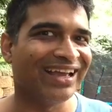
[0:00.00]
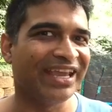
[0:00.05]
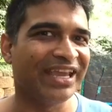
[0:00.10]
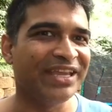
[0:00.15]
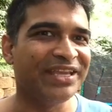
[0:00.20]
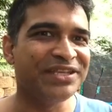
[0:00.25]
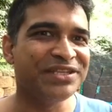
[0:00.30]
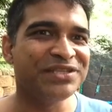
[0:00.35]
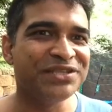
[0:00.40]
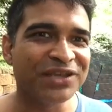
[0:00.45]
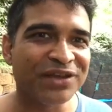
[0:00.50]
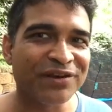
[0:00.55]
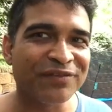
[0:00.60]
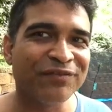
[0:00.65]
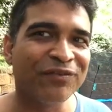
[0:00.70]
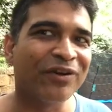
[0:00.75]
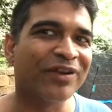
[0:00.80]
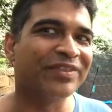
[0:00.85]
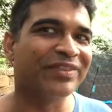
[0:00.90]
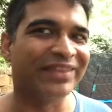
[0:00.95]
Easier
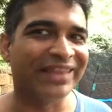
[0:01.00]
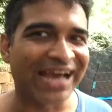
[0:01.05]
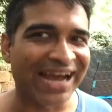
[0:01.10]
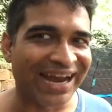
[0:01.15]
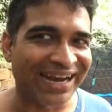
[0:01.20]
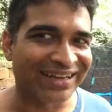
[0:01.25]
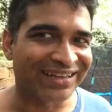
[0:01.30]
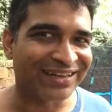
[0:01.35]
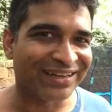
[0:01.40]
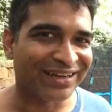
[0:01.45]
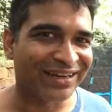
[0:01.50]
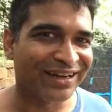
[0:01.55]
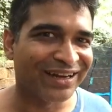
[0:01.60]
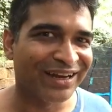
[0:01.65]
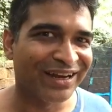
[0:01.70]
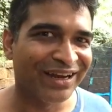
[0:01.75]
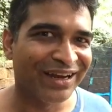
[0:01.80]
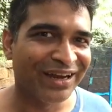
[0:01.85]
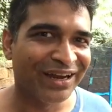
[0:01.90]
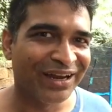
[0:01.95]
for that
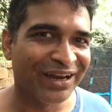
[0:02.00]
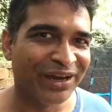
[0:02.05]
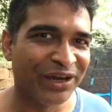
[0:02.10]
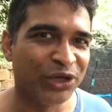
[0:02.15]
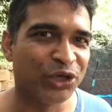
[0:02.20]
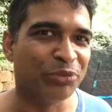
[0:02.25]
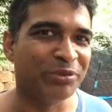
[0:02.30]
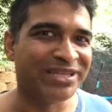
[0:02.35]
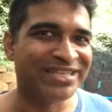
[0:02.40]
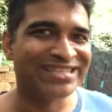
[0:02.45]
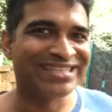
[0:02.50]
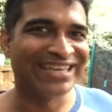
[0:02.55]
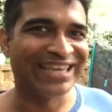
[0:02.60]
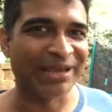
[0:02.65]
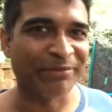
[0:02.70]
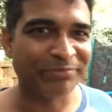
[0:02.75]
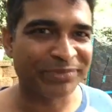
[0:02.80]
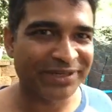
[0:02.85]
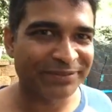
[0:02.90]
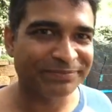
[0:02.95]
to be
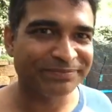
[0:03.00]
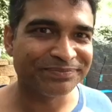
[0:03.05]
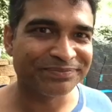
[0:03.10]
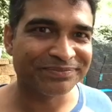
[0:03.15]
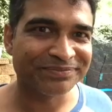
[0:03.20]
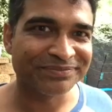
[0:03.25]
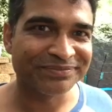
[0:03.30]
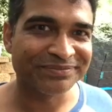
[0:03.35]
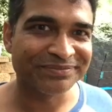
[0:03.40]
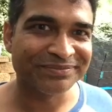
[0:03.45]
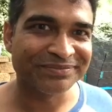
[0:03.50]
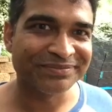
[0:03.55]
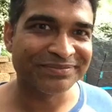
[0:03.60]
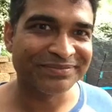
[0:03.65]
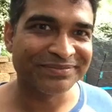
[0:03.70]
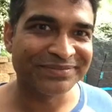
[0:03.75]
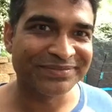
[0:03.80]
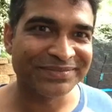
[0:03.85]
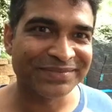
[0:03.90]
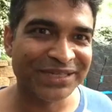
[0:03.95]
skipped,
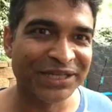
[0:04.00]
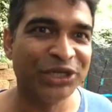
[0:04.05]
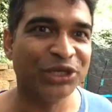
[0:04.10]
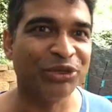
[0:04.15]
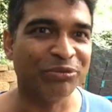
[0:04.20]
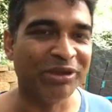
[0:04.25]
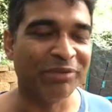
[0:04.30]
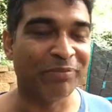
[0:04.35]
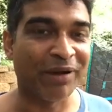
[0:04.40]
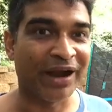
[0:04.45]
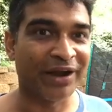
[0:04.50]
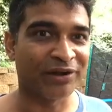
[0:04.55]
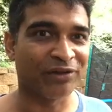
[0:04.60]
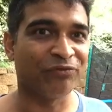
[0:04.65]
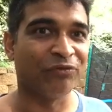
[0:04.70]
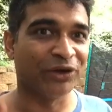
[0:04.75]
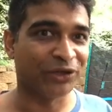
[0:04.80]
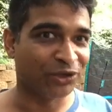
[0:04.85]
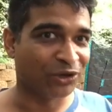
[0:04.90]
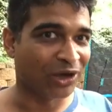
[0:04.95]
to be part
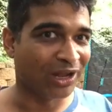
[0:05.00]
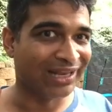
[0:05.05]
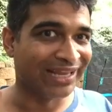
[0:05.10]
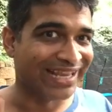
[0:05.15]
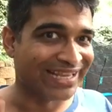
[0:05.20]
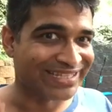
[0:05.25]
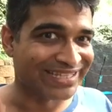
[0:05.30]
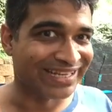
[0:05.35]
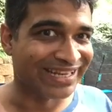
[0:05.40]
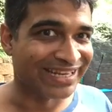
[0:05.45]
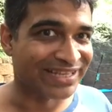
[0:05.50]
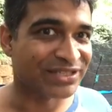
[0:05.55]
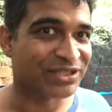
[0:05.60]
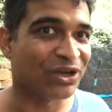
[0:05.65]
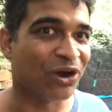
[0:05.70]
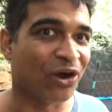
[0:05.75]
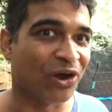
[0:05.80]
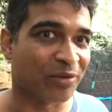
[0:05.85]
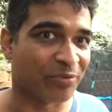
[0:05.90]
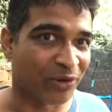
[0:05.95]
of what you call laziness
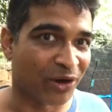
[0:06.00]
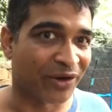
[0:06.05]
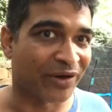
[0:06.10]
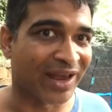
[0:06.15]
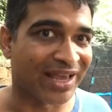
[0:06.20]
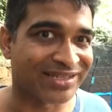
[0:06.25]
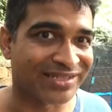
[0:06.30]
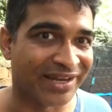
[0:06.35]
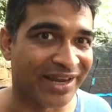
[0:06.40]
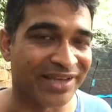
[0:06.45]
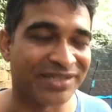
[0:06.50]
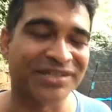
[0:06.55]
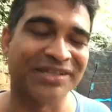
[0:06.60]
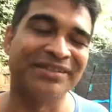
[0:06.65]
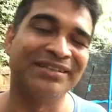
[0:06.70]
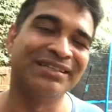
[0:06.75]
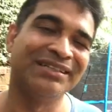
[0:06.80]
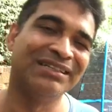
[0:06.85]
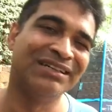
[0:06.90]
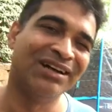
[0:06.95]
or
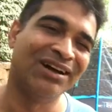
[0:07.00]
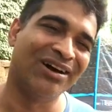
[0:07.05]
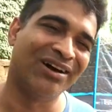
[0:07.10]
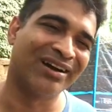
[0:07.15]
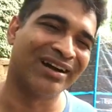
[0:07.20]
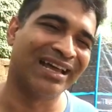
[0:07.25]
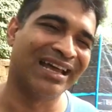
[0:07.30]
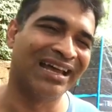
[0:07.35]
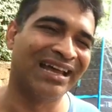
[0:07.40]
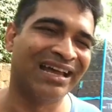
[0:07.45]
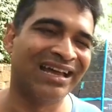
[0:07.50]
procrastination or